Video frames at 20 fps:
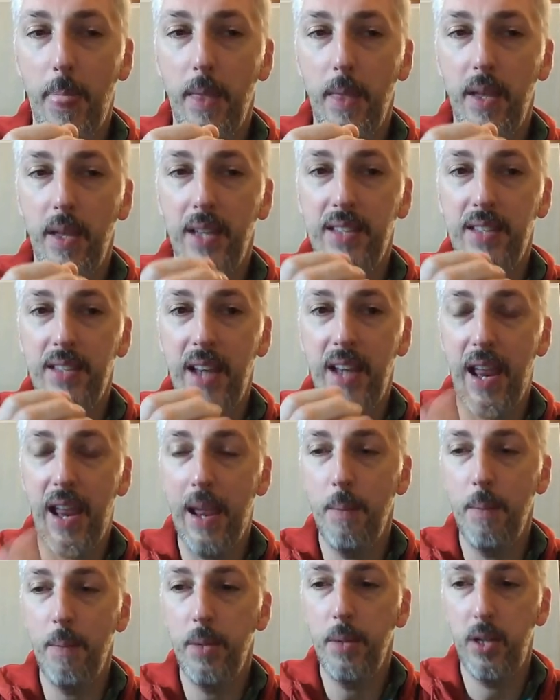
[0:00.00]
an
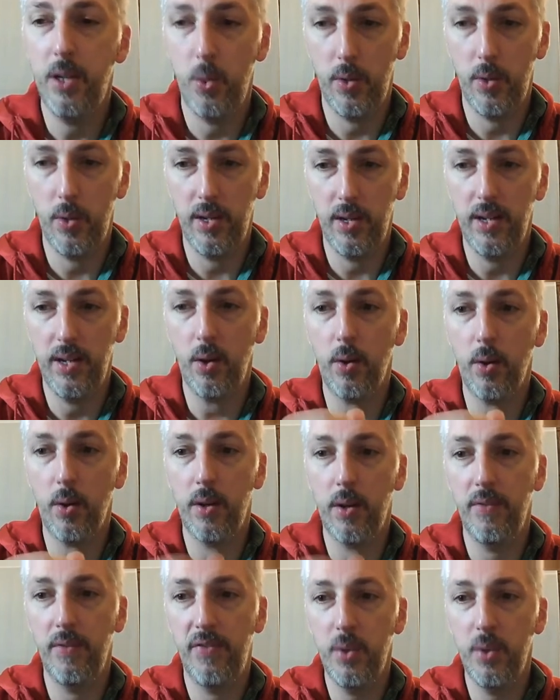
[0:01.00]
ambiguity or
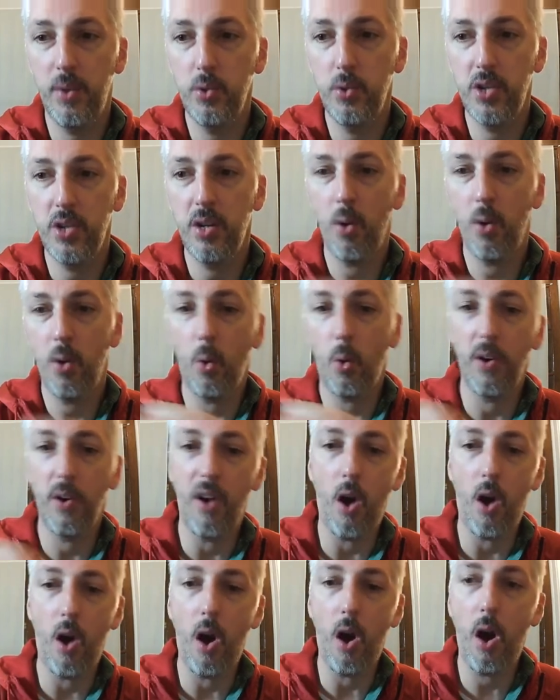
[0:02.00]
confusion or an
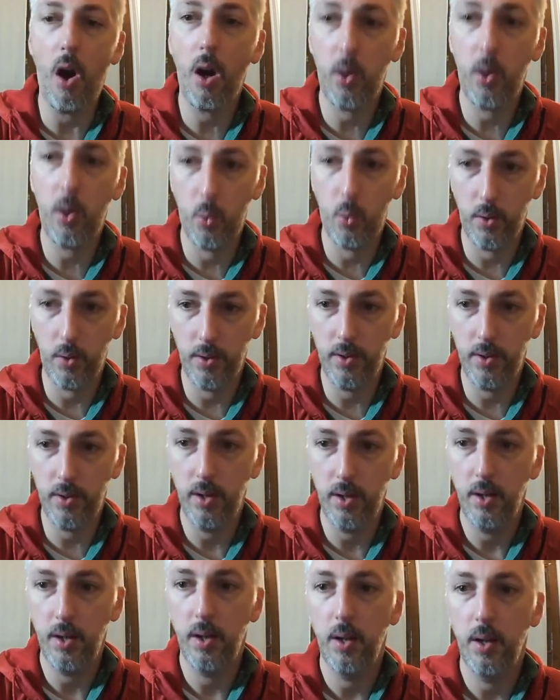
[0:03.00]
awkward,
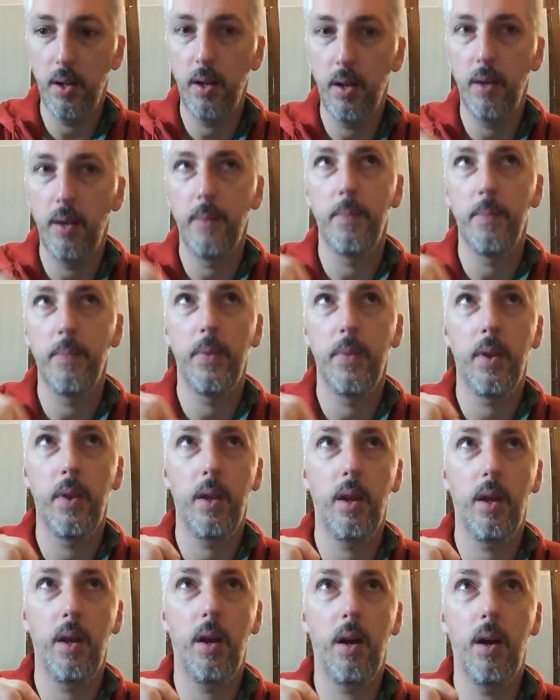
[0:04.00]

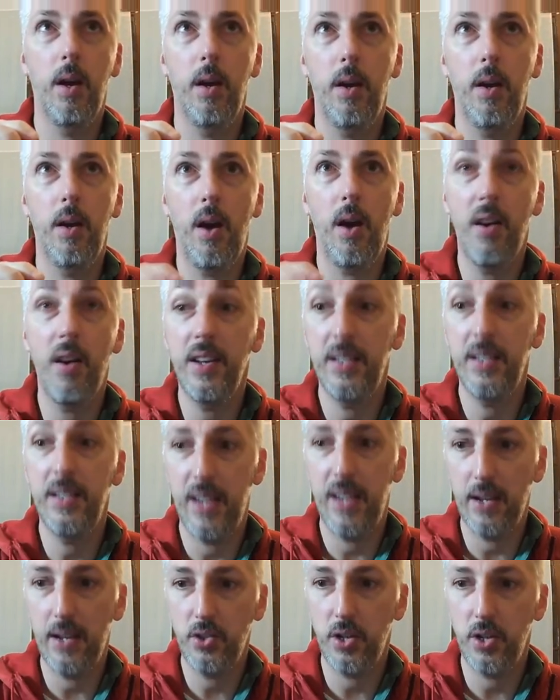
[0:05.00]

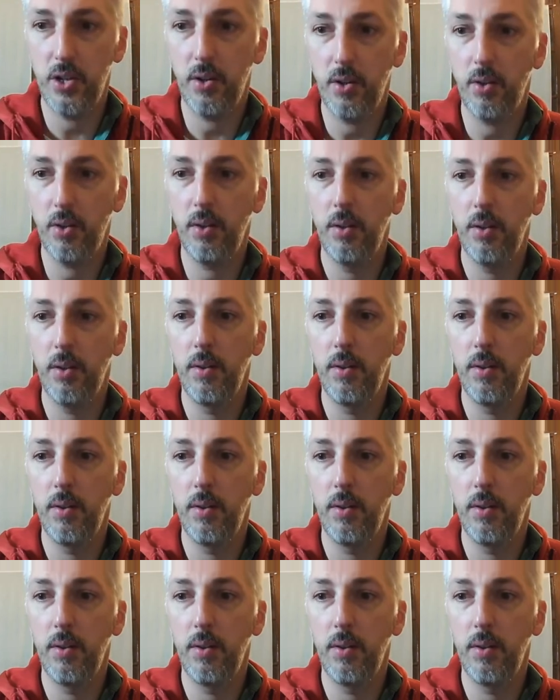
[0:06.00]
unintentional